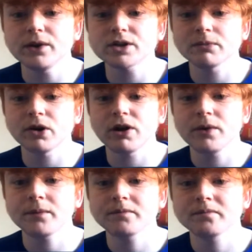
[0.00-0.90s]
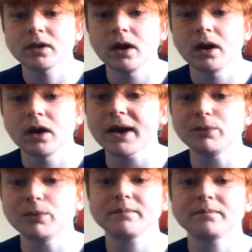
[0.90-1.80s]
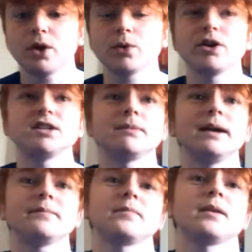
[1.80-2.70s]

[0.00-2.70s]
tomorrow. Thank you, mate. No worries, mate.